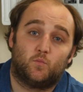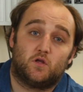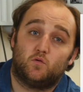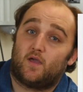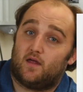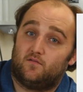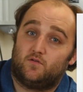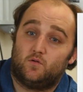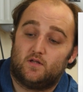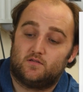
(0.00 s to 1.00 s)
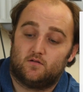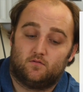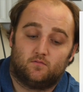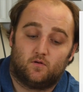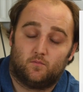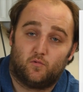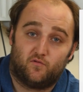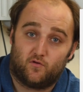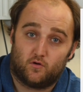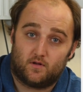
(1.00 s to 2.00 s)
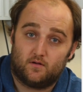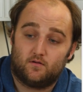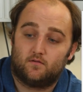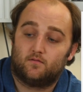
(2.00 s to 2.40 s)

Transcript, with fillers: but you can if you need to or prefer them.